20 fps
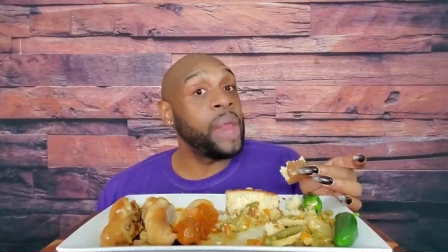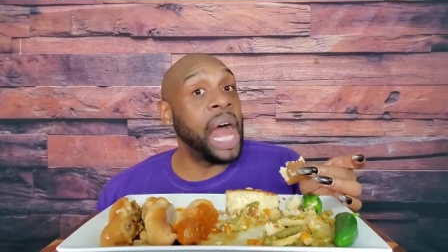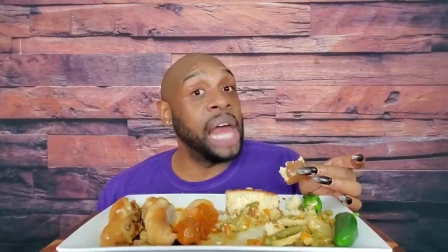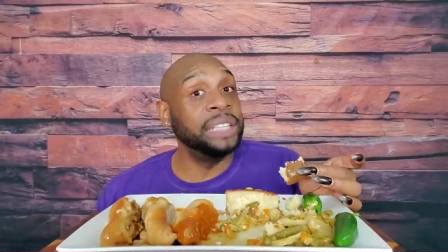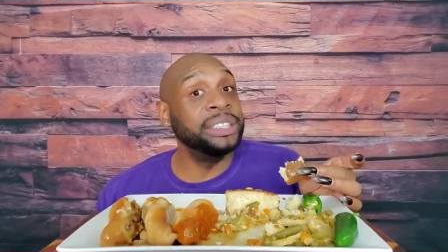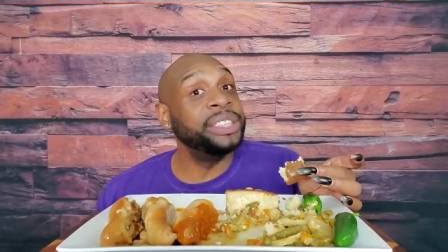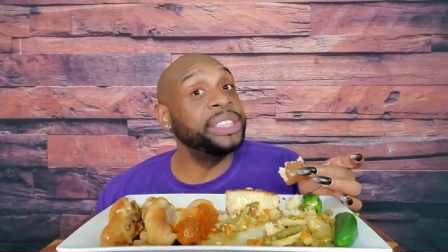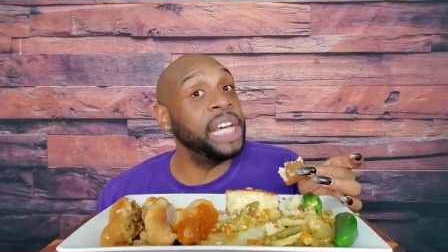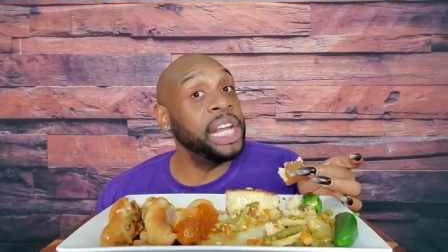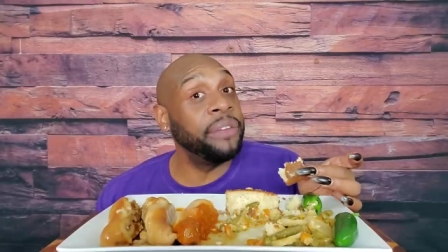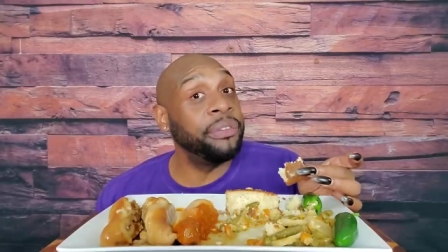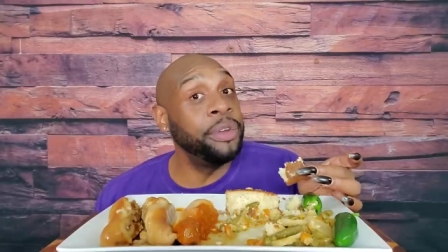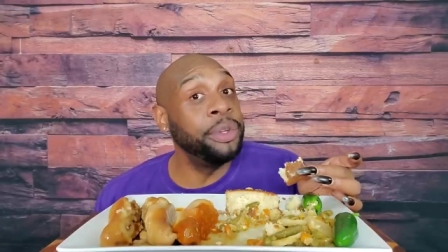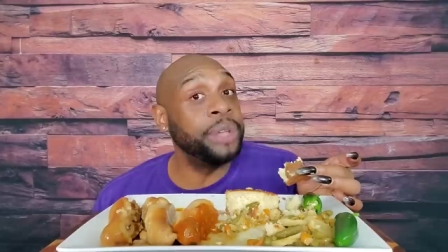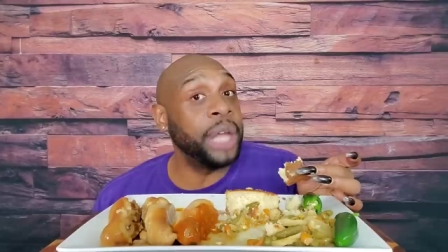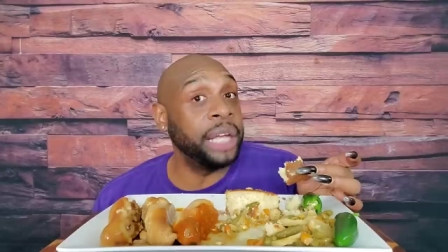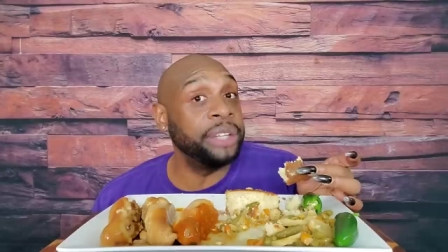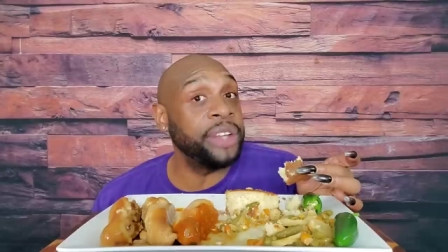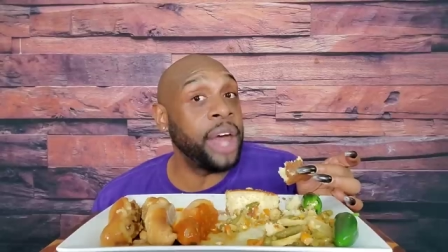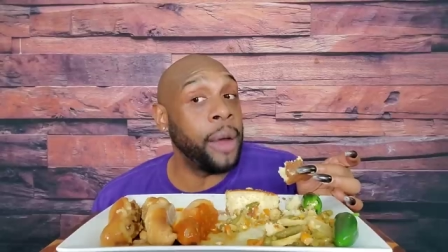I done said a
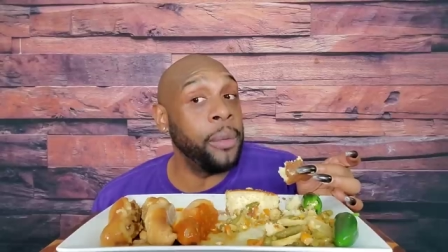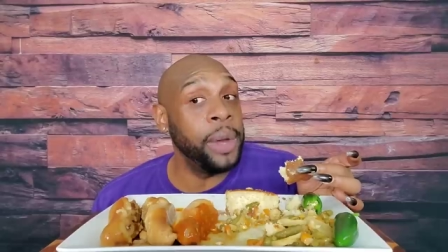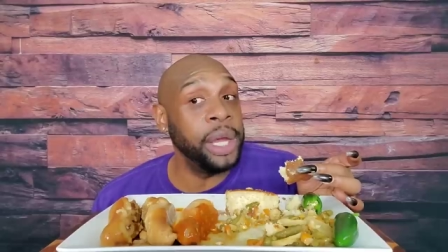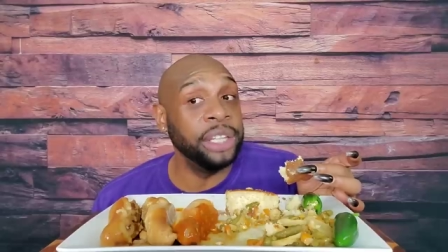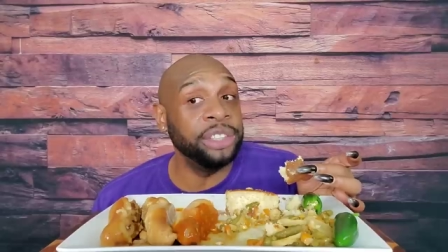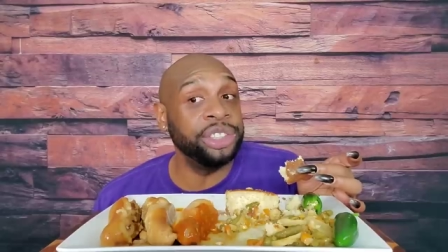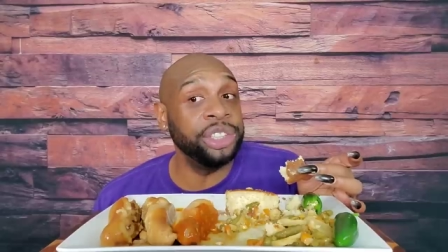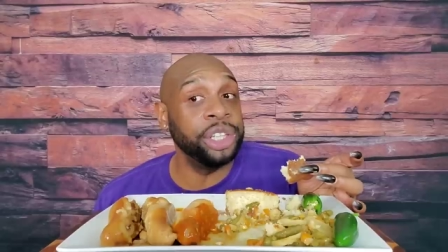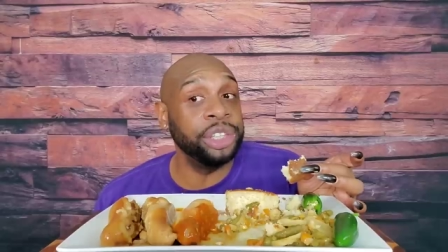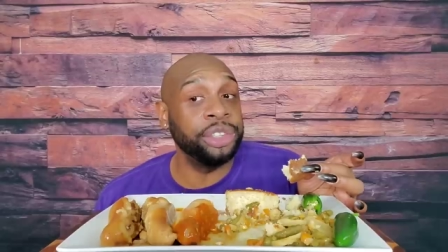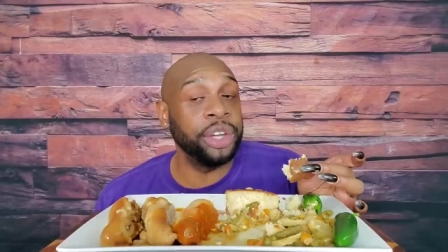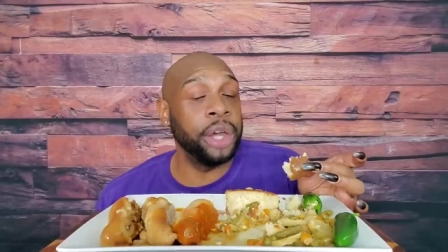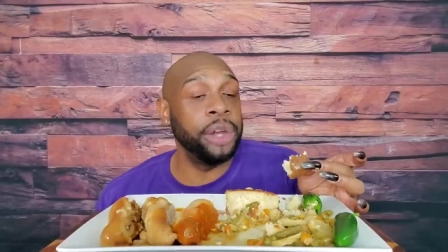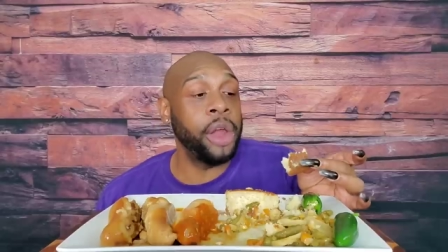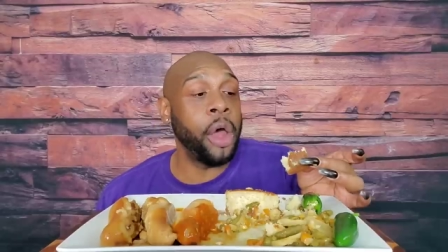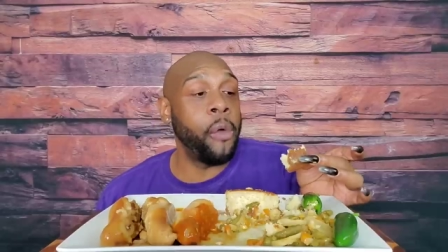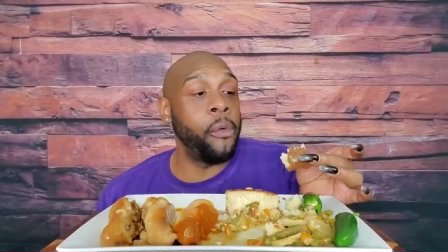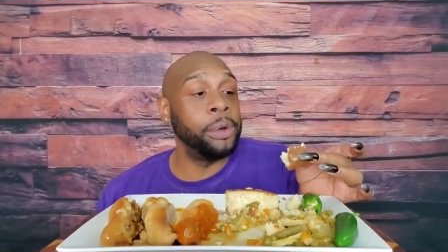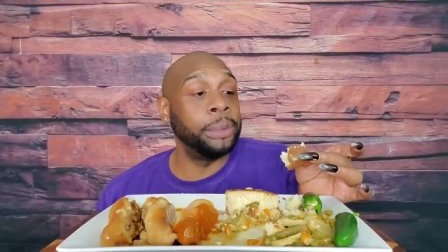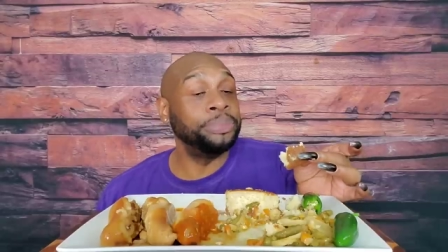few things already and she done
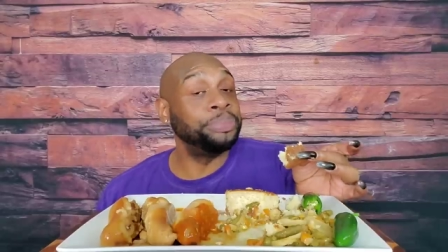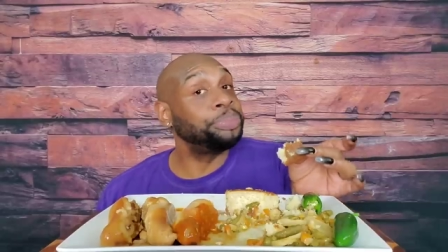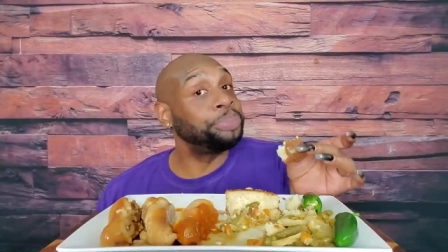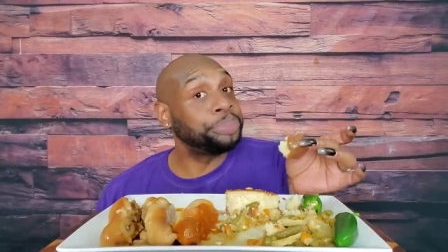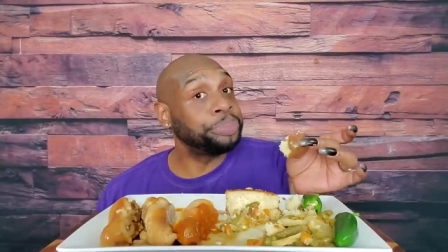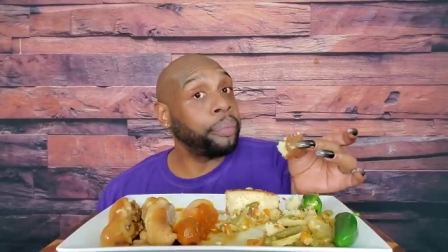turned over.